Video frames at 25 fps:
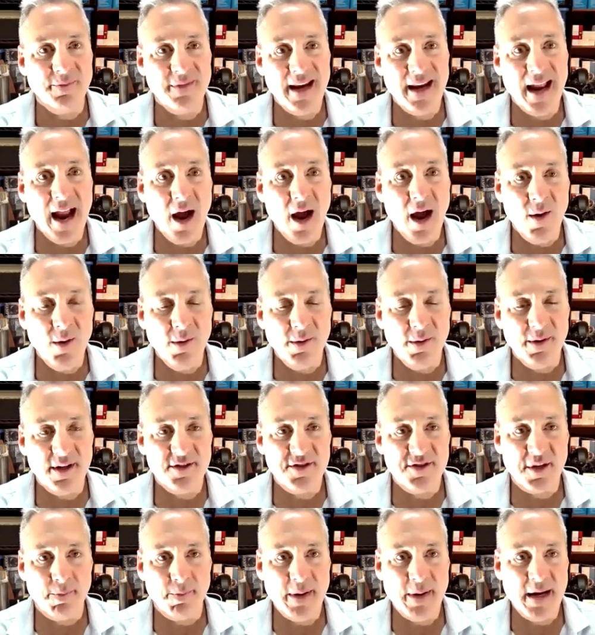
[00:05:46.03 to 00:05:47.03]
Now
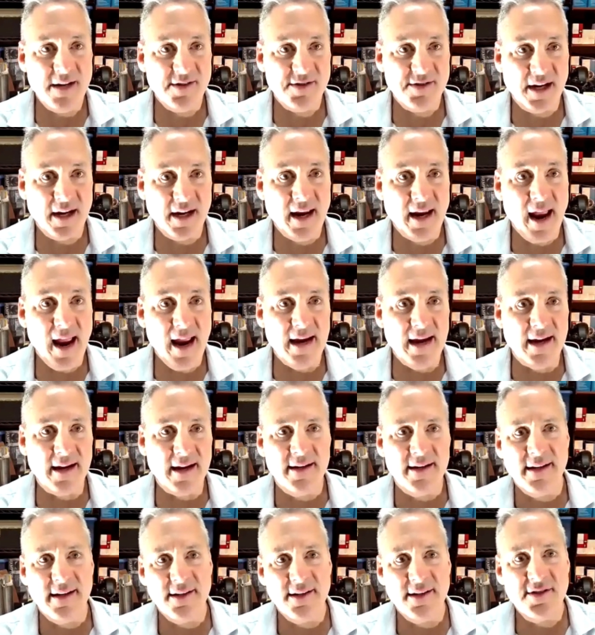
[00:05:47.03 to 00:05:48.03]
it's a piece of cake.
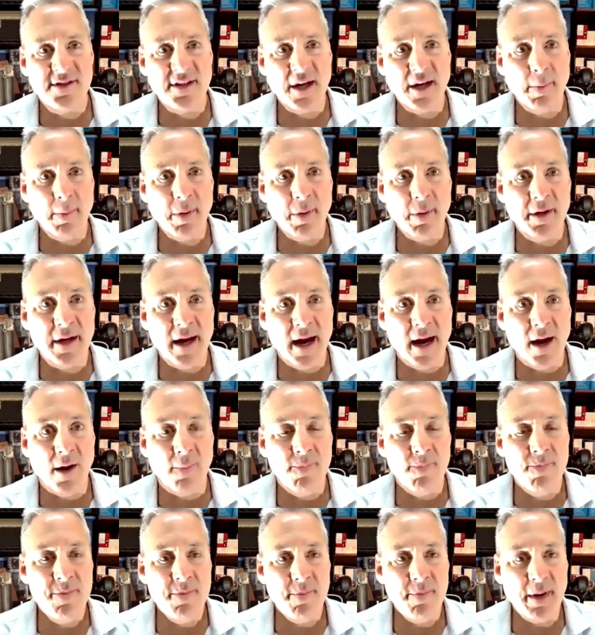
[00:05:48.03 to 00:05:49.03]
It's simple
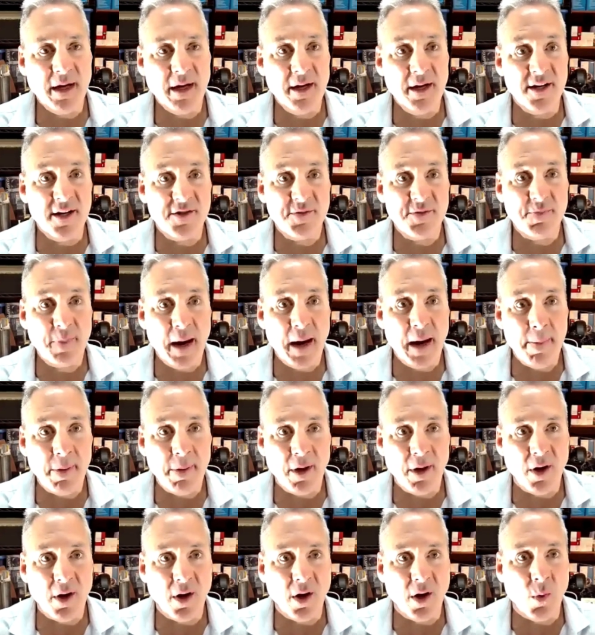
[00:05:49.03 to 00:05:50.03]
now because
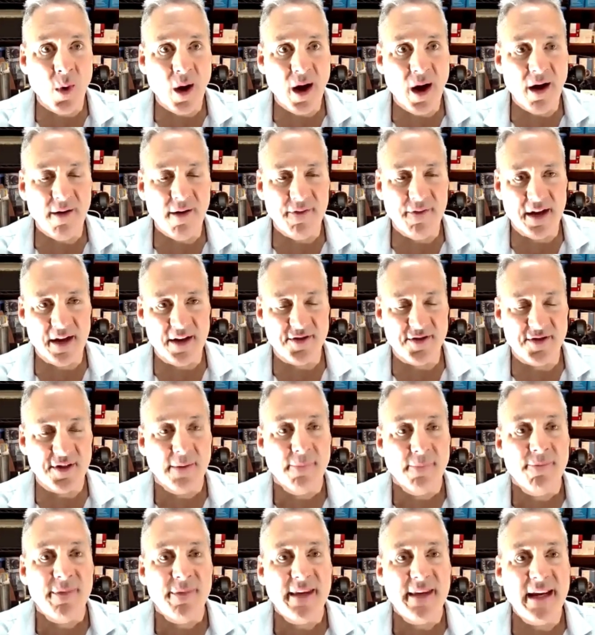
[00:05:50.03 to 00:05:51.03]
people are aware of this.
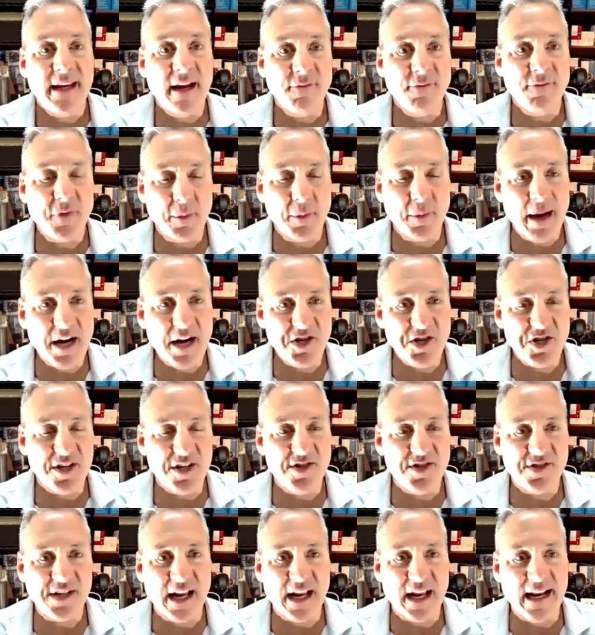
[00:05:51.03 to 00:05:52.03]
The
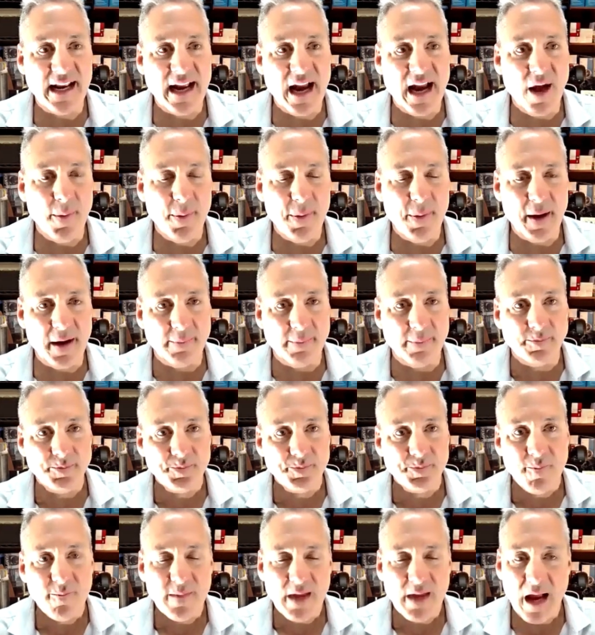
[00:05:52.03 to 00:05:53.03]
information is getting out there.
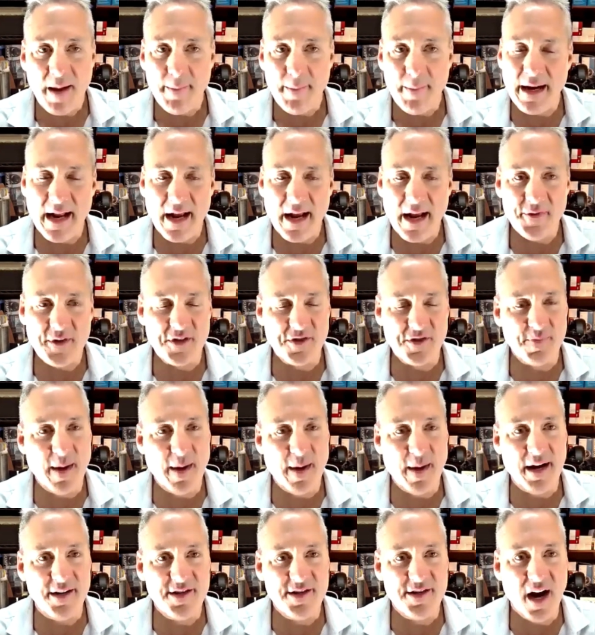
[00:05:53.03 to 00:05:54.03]
I've been at this
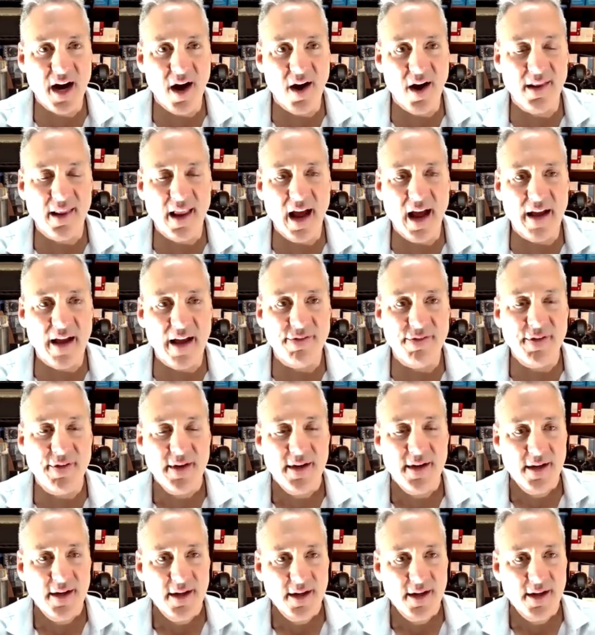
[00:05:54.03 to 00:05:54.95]
my entire life.